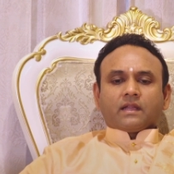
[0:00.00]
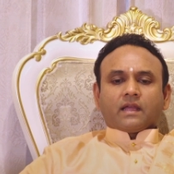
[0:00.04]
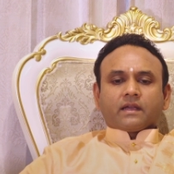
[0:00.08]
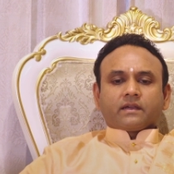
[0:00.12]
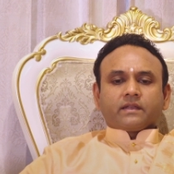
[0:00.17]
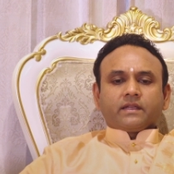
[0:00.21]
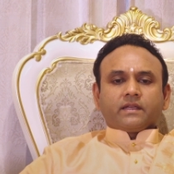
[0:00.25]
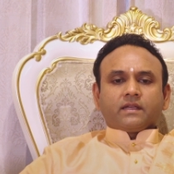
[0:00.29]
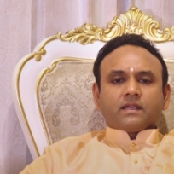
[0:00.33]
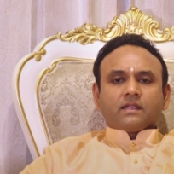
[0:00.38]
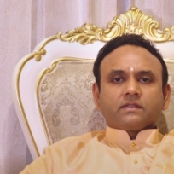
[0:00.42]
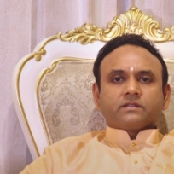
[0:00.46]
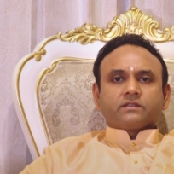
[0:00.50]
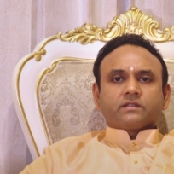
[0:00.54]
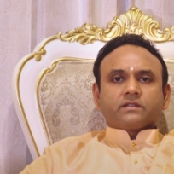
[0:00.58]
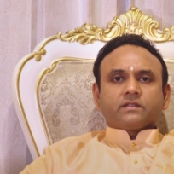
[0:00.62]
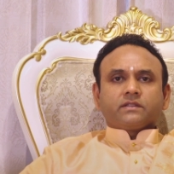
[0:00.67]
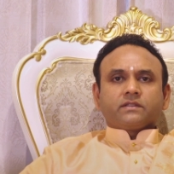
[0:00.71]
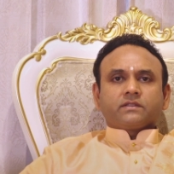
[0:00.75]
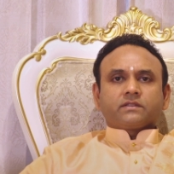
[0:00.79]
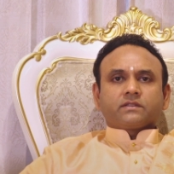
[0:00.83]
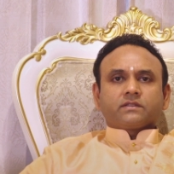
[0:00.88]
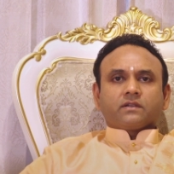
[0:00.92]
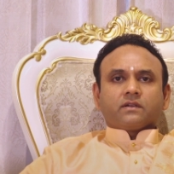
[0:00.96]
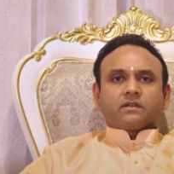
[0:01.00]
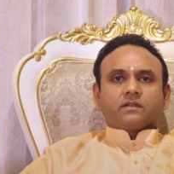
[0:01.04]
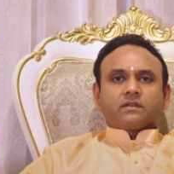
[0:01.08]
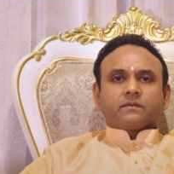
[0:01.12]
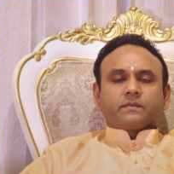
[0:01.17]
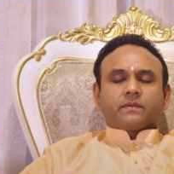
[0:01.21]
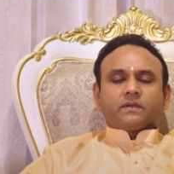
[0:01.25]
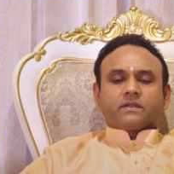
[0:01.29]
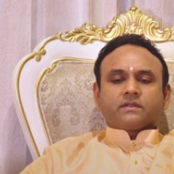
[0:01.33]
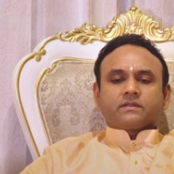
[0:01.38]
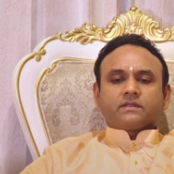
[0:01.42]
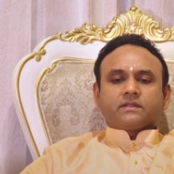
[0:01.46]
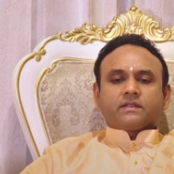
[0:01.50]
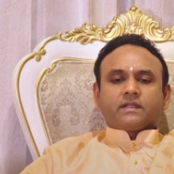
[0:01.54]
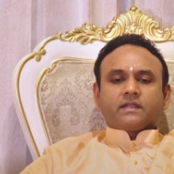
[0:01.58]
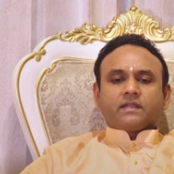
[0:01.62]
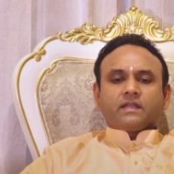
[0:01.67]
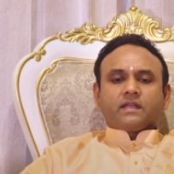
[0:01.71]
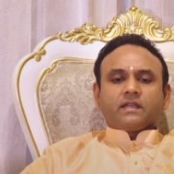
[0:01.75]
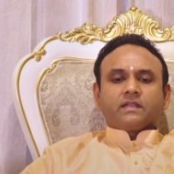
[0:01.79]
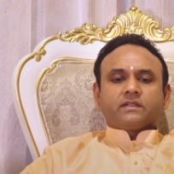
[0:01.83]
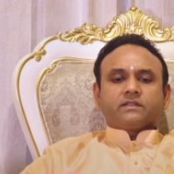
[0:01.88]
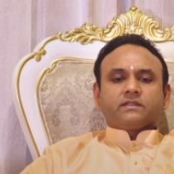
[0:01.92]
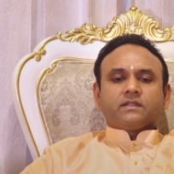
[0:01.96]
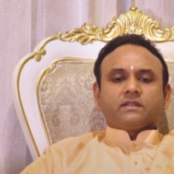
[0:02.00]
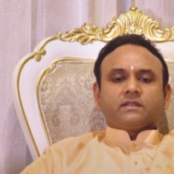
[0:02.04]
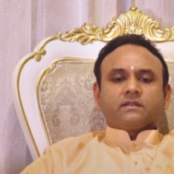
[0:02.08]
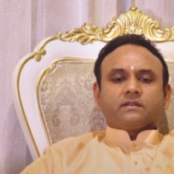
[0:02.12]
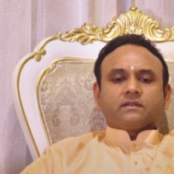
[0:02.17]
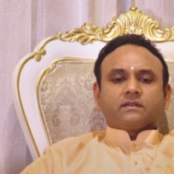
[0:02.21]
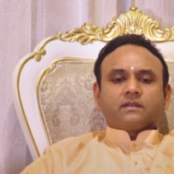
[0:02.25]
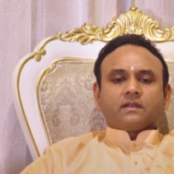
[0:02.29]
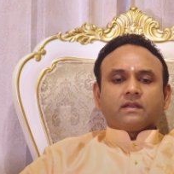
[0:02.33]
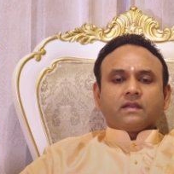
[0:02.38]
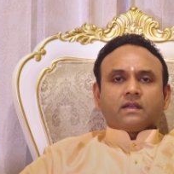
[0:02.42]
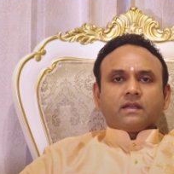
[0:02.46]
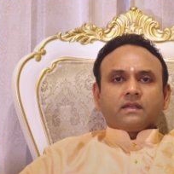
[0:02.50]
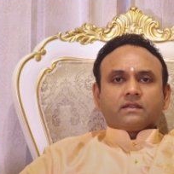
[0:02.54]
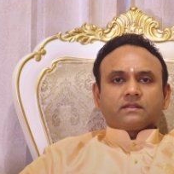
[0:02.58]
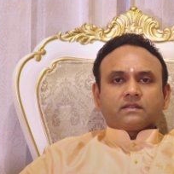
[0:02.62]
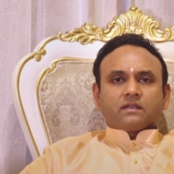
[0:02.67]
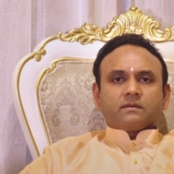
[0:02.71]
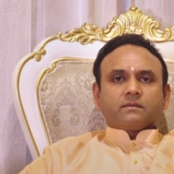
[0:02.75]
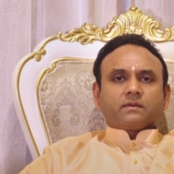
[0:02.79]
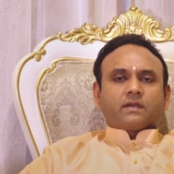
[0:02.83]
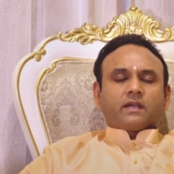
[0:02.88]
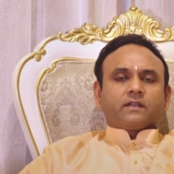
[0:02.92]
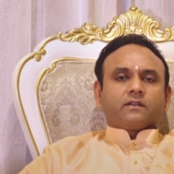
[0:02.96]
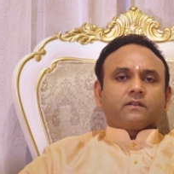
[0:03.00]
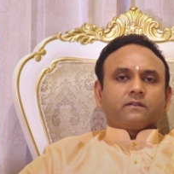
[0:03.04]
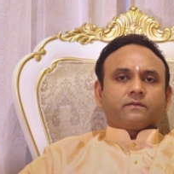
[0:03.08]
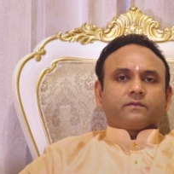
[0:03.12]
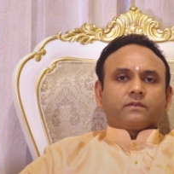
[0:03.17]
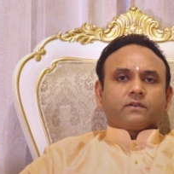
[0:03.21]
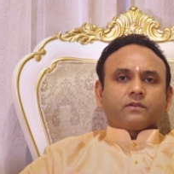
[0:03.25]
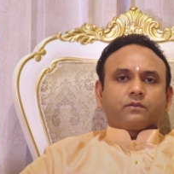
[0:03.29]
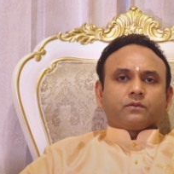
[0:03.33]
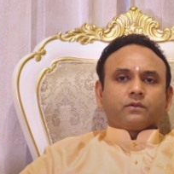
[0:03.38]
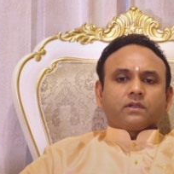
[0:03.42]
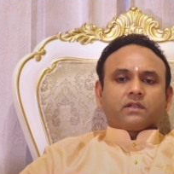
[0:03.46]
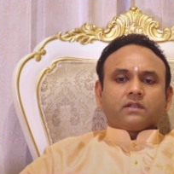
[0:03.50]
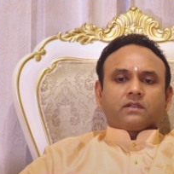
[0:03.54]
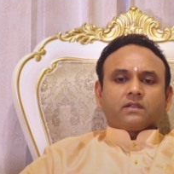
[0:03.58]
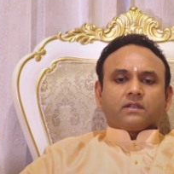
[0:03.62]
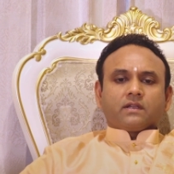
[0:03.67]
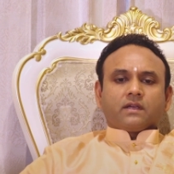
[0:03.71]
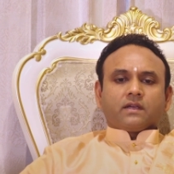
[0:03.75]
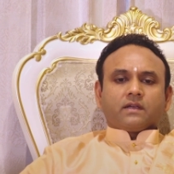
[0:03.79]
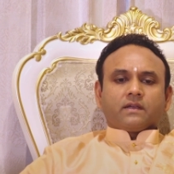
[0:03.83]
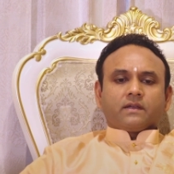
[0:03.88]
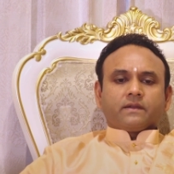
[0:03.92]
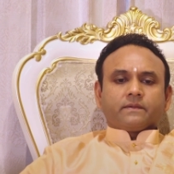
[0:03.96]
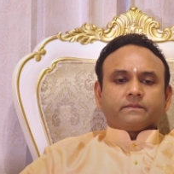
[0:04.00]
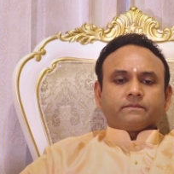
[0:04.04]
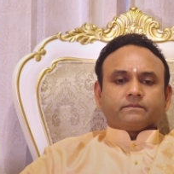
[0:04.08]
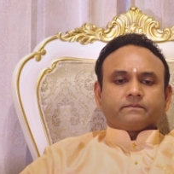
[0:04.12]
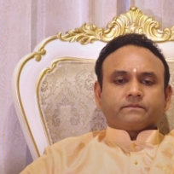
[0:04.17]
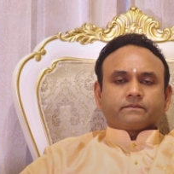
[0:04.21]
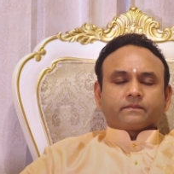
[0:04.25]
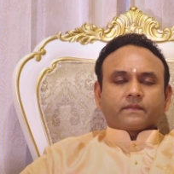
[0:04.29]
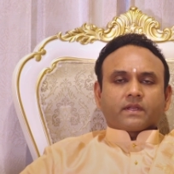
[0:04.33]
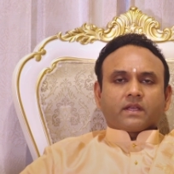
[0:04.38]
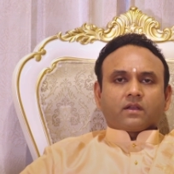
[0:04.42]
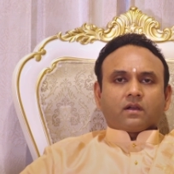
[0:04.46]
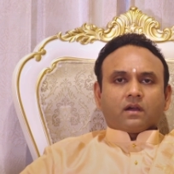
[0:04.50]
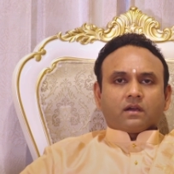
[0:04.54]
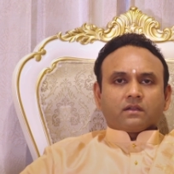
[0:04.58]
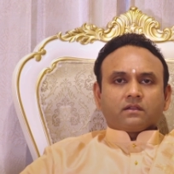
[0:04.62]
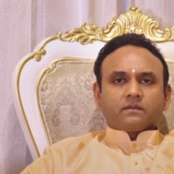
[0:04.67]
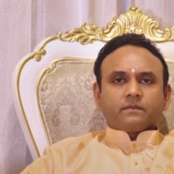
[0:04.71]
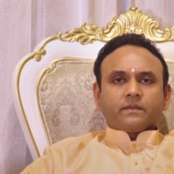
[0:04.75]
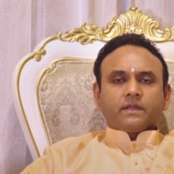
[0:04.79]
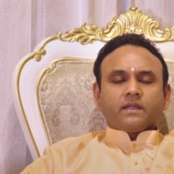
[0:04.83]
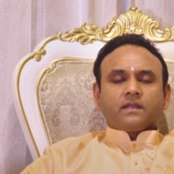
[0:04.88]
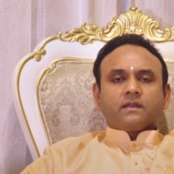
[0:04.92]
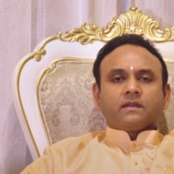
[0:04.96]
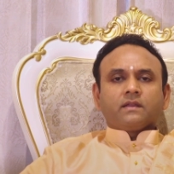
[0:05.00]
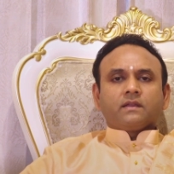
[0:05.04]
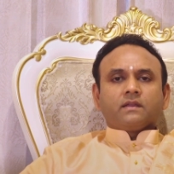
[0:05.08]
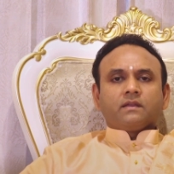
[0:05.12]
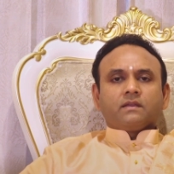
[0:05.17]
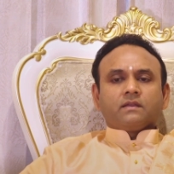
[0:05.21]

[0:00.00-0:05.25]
agriculturist or a person engaged in some kind of a rural economy,